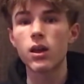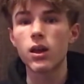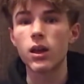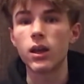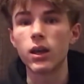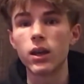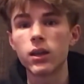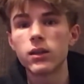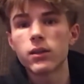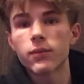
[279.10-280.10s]

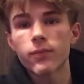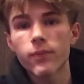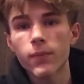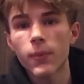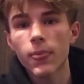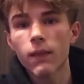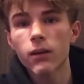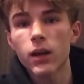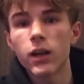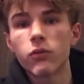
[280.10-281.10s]
And
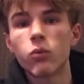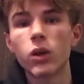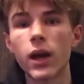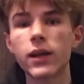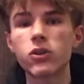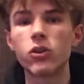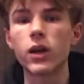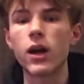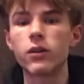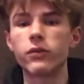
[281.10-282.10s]
kind of what I took
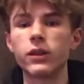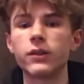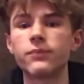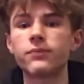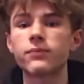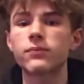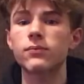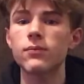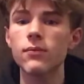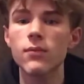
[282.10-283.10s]
out of it
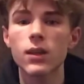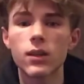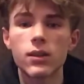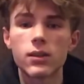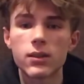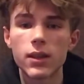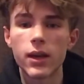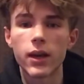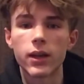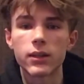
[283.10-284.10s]
is
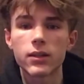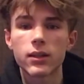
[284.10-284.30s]
that